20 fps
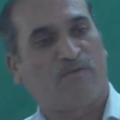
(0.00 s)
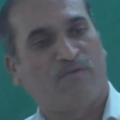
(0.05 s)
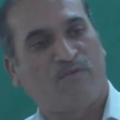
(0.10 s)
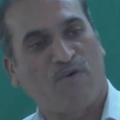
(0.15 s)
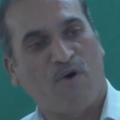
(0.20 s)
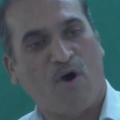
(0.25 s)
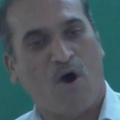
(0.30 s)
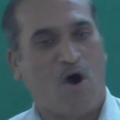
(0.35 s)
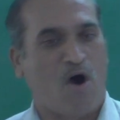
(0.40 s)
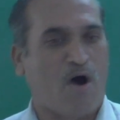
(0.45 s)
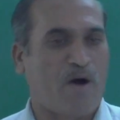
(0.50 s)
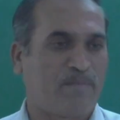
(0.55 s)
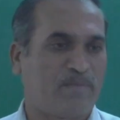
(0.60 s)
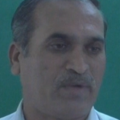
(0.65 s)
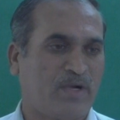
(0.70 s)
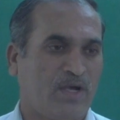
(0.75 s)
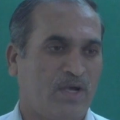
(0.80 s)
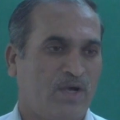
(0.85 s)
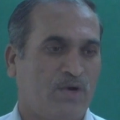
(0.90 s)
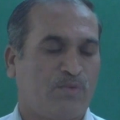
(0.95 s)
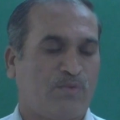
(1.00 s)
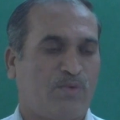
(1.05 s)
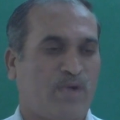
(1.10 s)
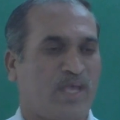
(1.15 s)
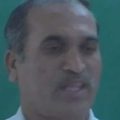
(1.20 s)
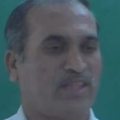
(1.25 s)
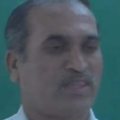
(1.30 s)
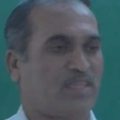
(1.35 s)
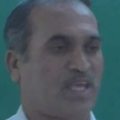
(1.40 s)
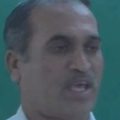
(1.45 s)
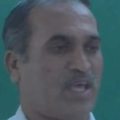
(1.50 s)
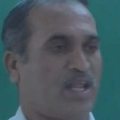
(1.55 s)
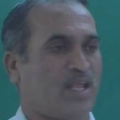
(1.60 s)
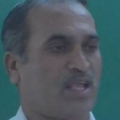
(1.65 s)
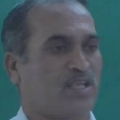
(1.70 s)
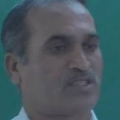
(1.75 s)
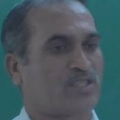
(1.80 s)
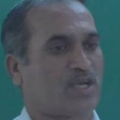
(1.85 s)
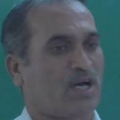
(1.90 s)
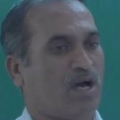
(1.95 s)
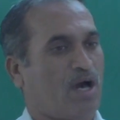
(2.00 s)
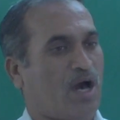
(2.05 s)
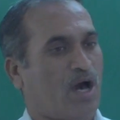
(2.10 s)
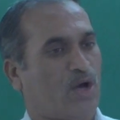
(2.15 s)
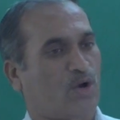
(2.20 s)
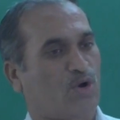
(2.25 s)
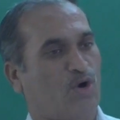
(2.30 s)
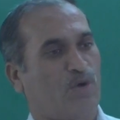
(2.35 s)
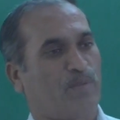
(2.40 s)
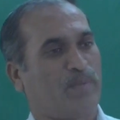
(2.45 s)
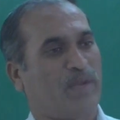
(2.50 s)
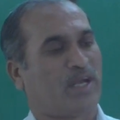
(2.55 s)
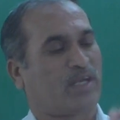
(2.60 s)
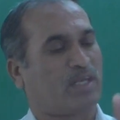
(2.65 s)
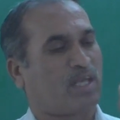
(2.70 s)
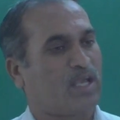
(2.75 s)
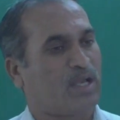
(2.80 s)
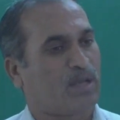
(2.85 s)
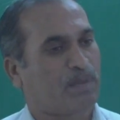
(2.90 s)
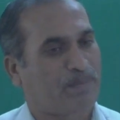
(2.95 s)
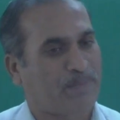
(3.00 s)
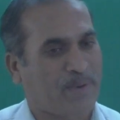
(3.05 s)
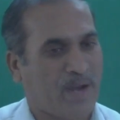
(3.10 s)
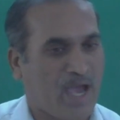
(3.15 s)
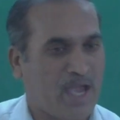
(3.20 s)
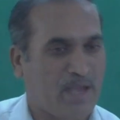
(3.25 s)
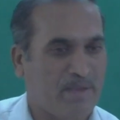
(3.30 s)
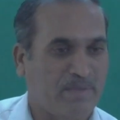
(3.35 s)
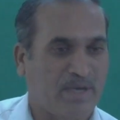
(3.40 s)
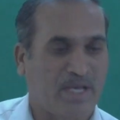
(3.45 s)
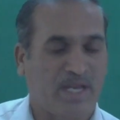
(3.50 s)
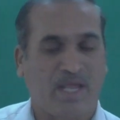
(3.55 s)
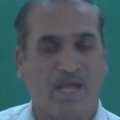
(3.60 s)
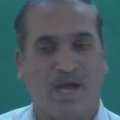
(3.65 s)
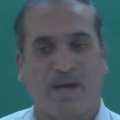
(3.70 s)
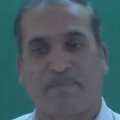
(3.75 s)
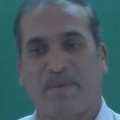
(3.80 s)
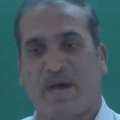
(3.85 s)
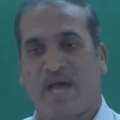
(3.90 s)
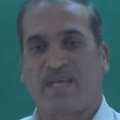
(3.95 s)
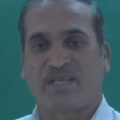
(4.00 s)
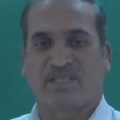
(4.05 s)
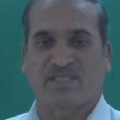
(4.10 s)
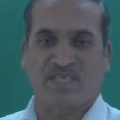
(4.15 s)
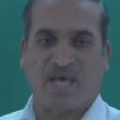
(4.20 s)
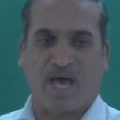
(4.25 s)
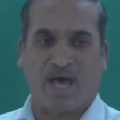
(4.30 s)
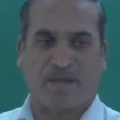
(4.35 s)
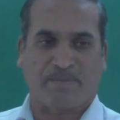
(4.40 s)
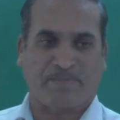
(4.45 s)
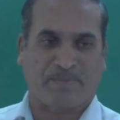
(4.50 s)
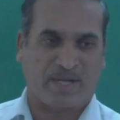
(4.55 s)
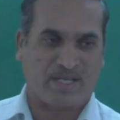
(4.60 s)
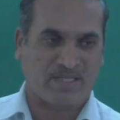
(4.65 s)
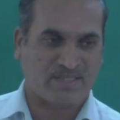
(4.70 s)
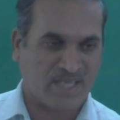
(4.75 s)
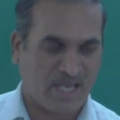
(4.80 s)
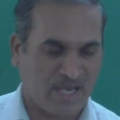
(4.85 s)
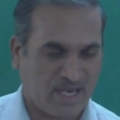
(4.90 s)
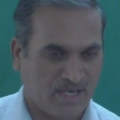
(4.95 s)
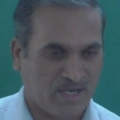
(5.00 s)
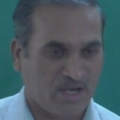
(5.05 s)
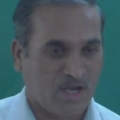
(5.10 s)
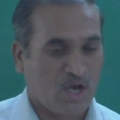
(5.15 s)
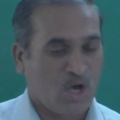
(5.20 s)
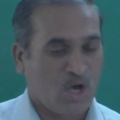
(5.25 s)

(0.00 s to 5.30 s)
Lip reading: formed when there is a aromatic primary amines are present.